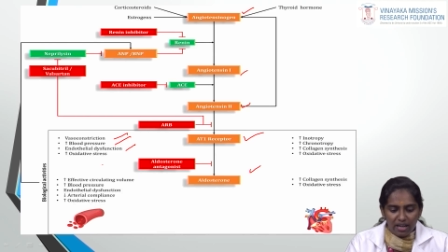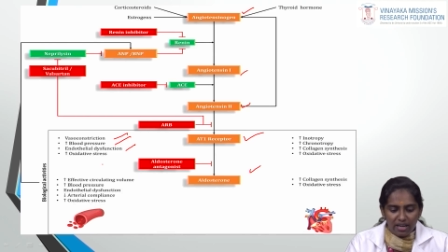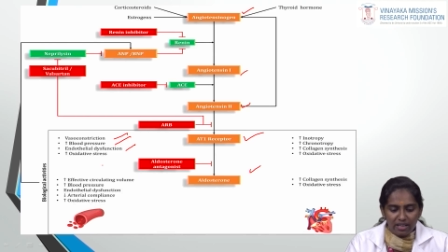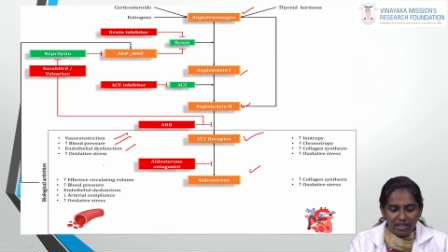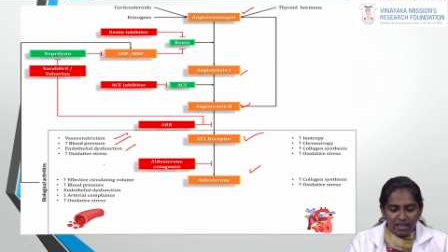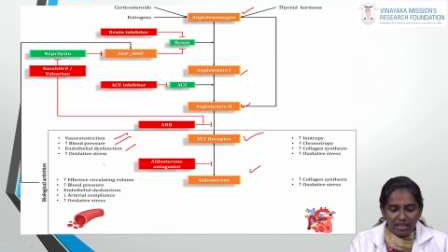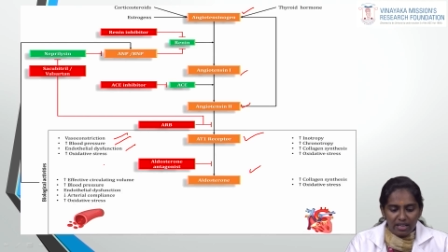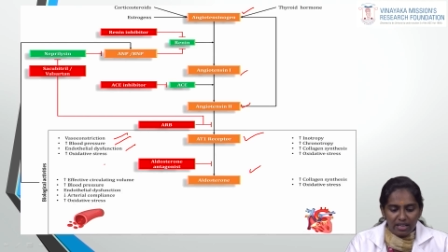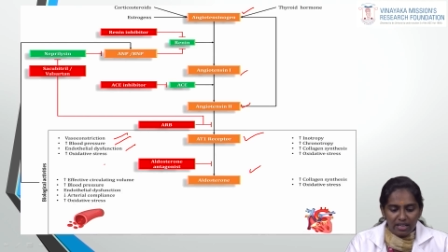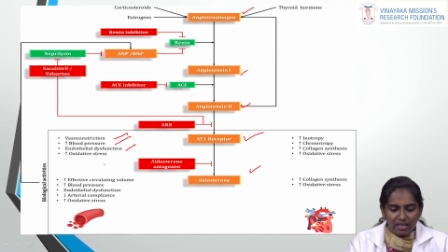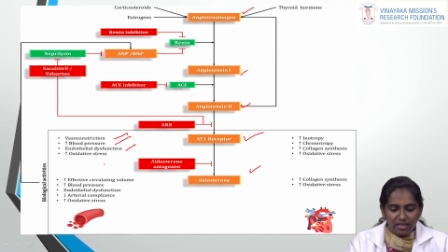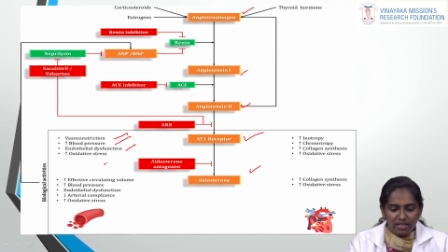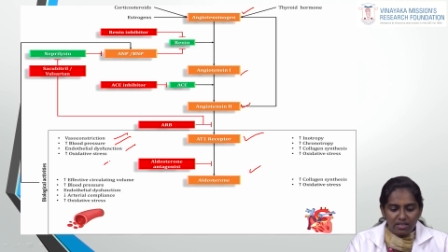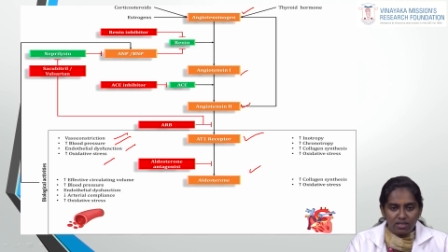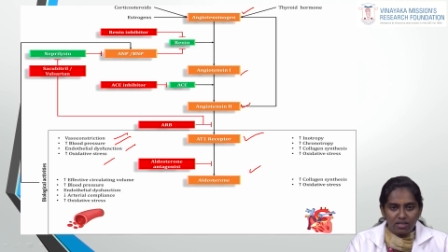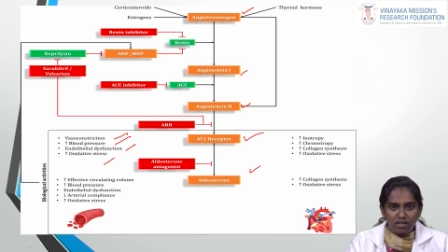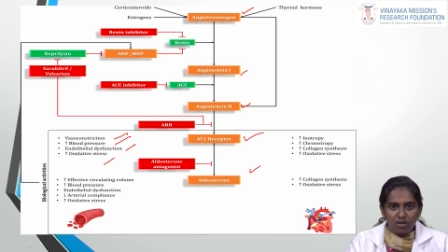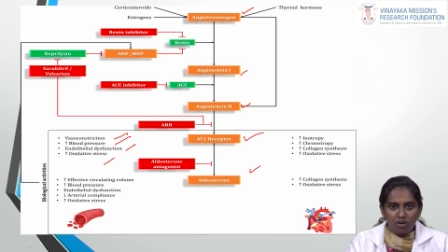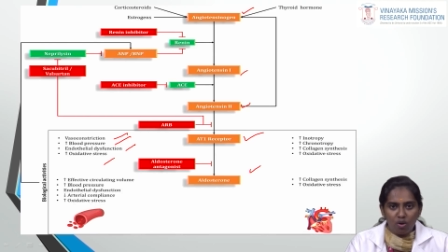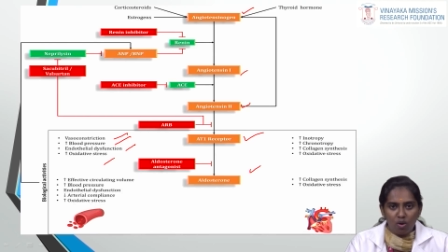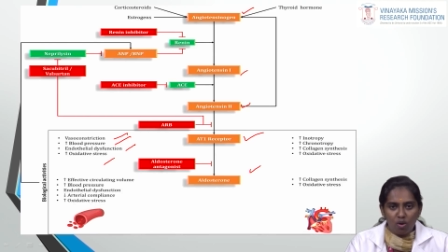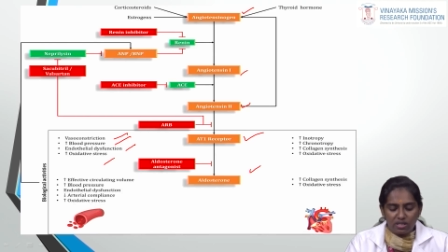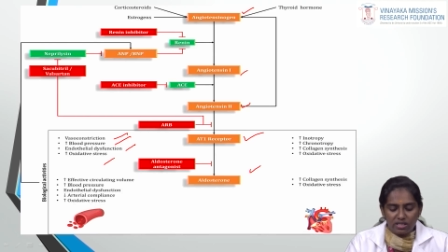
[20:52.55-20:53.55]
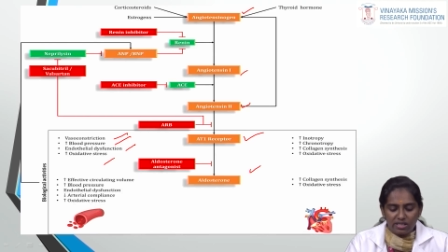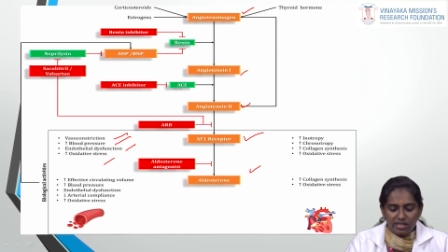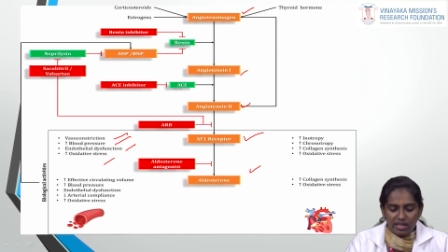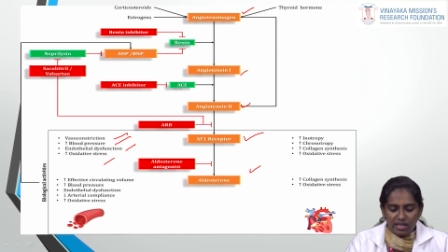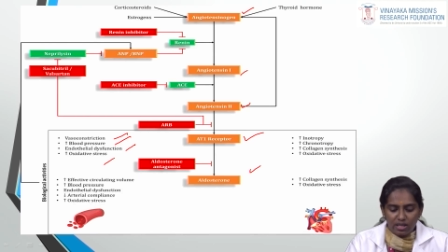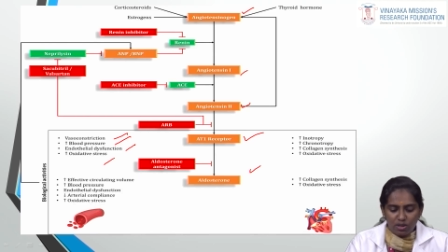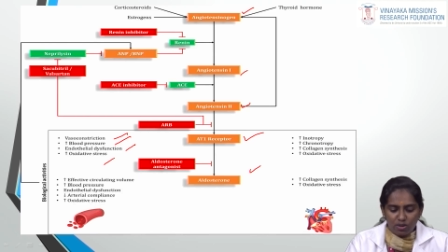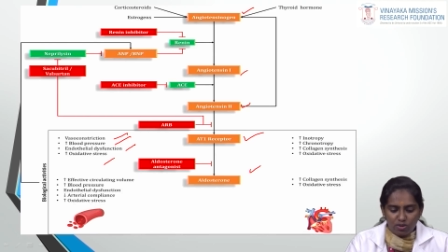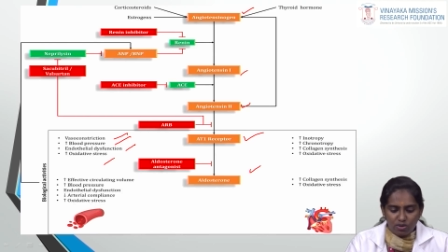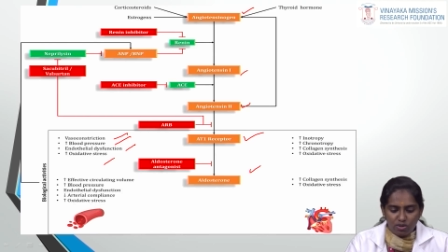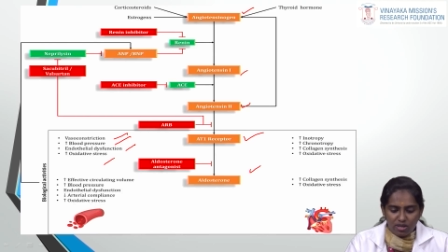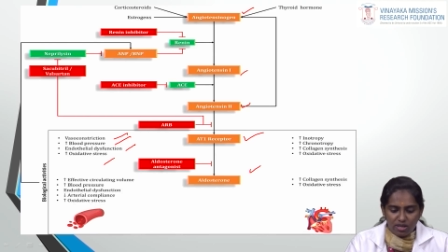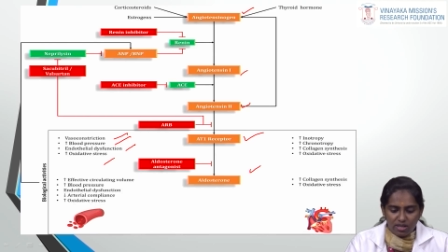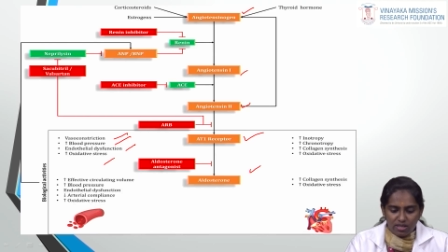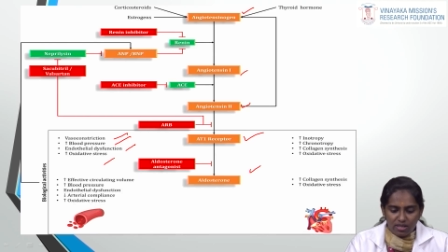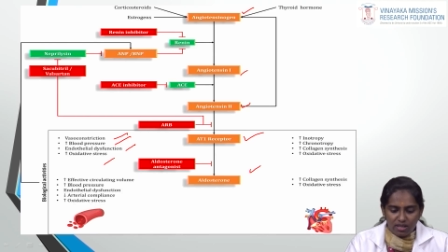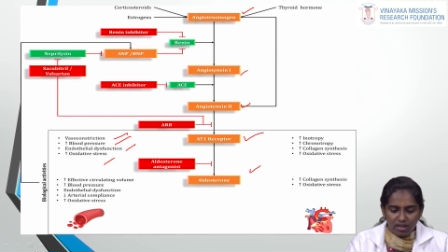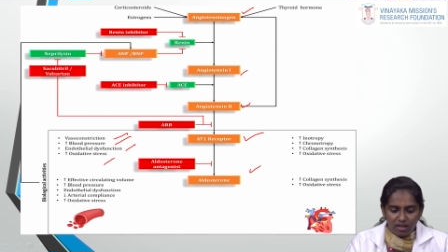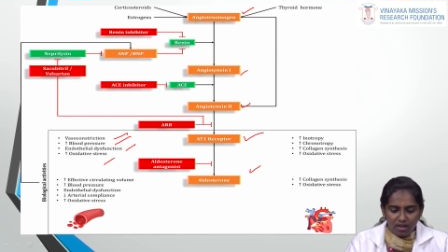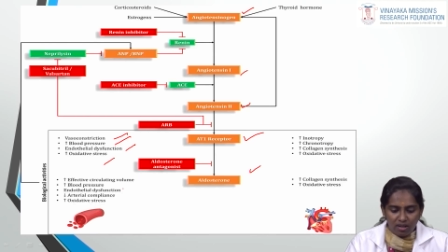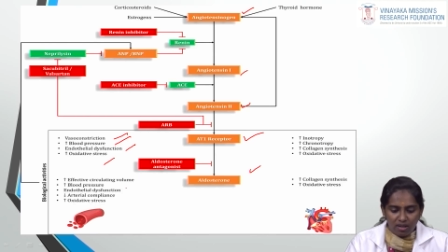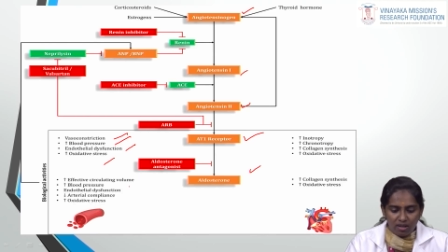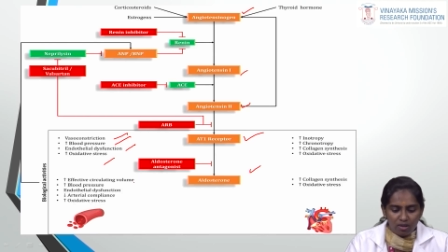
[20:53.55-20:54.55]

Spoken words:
and increase in oxidative stress.